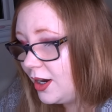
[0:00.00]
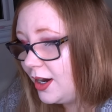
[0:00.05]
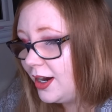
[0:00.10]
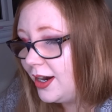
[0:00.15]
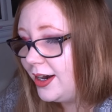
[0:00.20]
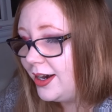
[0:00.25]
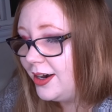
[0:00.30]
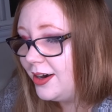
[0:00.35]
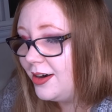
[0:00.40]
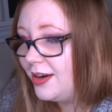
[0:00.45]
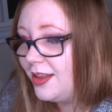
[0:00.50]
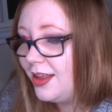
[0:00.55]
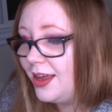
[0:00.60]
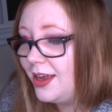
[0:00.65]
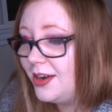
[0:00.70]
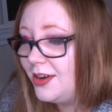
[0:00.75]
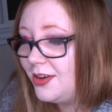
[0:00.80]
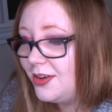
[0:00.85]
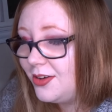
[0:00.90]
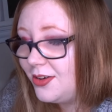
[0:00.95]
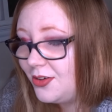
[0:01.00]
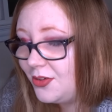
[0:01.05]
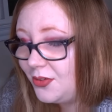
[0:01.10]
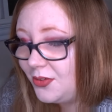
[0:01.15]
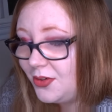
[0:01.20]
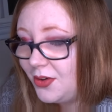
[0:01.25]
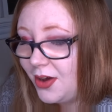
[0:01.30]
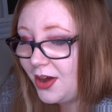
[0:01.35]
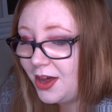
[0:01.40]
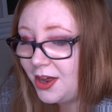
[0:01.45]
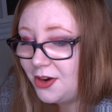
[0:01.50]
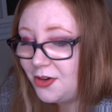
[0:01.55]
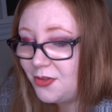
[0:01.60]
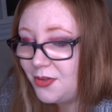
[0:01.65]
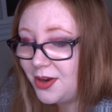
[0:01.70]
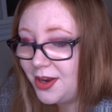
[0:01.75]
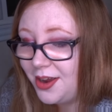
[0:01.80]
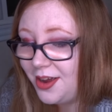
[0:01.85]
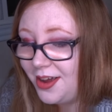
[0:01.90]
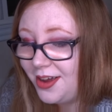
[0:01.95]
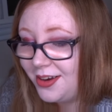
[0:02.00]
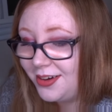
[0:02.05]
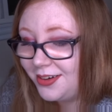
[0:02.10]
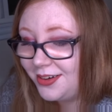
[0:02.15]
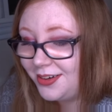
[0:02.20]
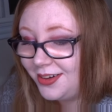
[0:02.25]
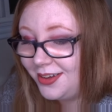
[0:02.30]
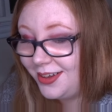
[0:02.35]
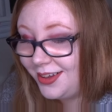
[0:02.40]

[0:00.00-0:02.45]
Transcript: tired. I don't know how to react